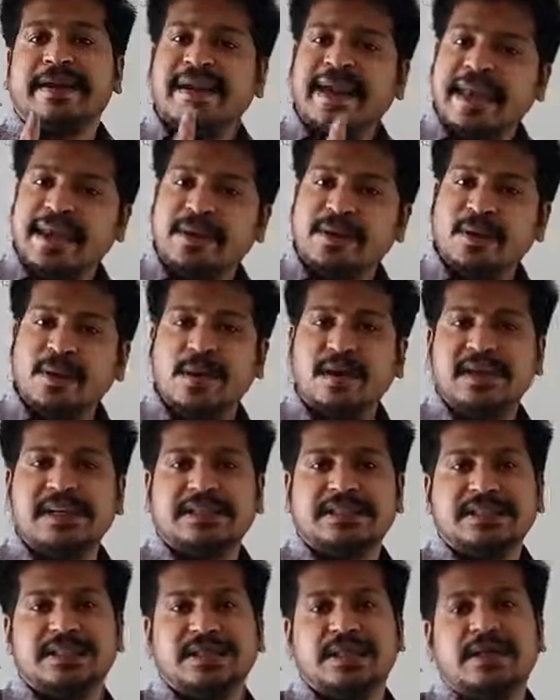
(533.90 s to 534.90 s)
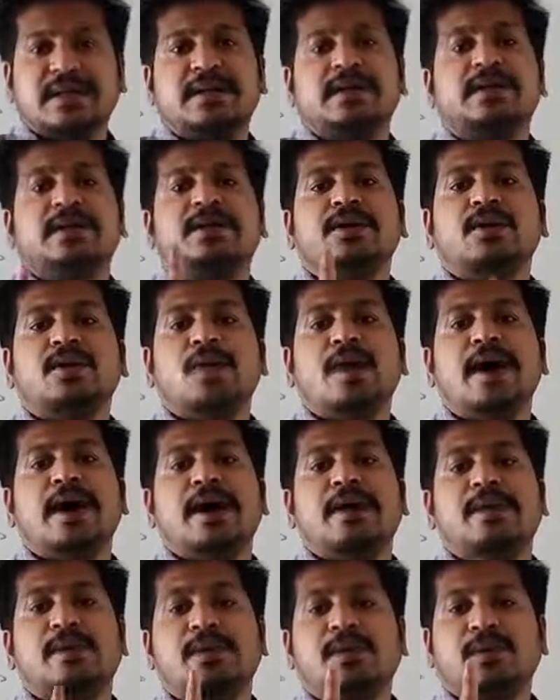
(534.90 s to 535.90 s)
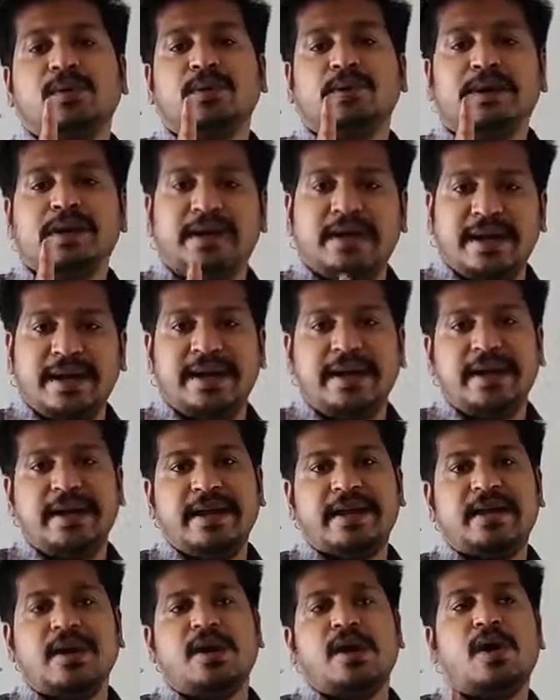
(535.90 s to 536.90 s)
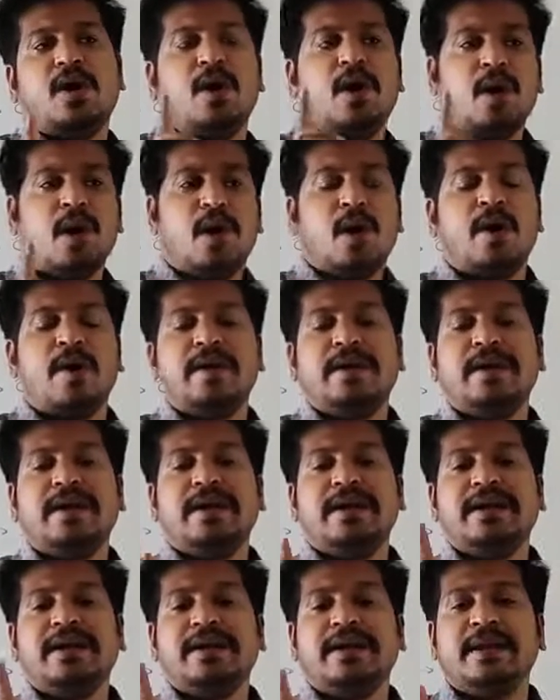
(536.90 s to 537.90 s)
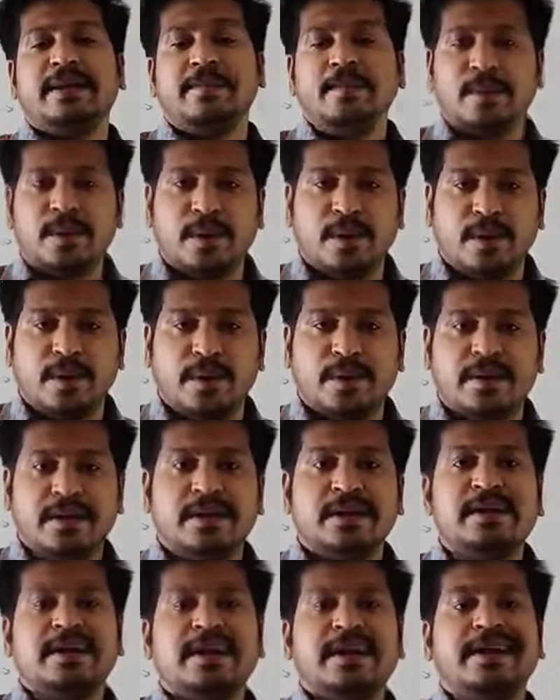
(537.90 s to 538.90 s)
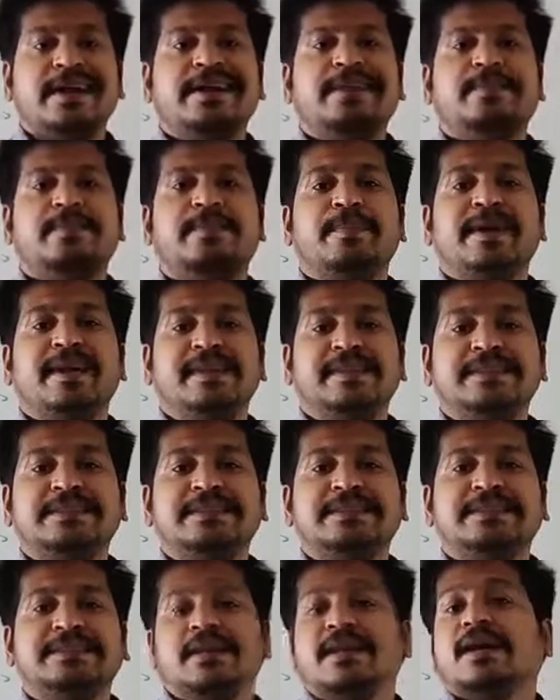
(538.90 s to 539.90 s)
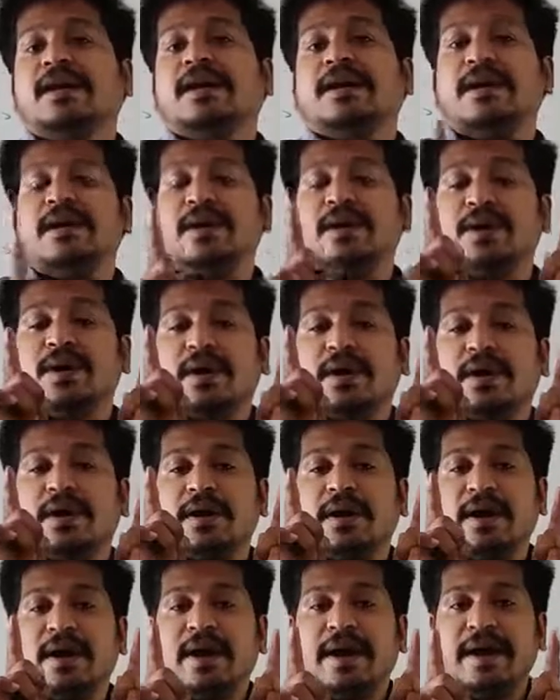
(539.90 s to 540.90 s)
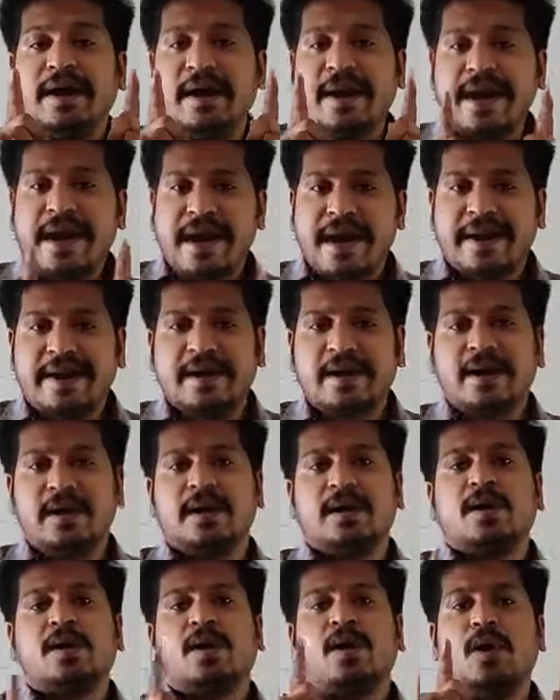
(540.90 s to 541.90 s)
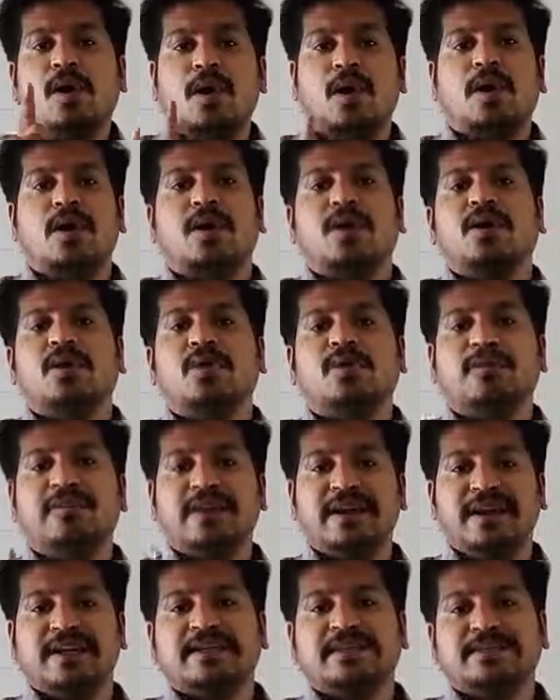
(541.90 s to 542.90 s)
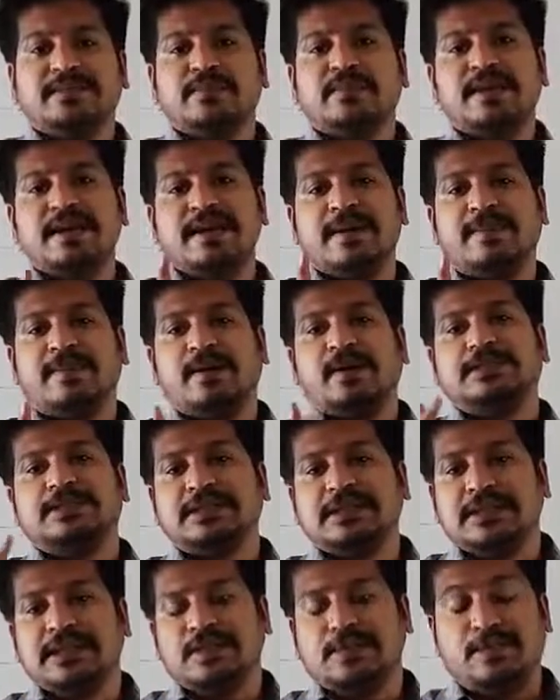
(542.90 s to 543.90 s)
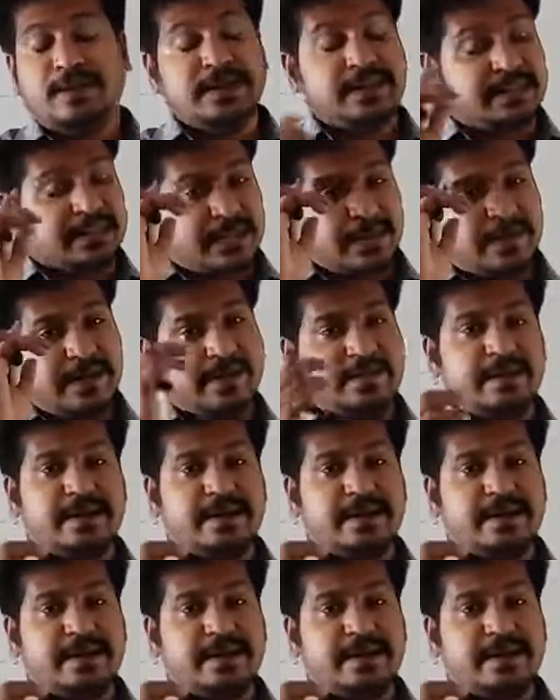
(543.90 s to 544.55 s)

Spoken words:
calculation you have to take only in mode. It means your error always be a positive. Please keep in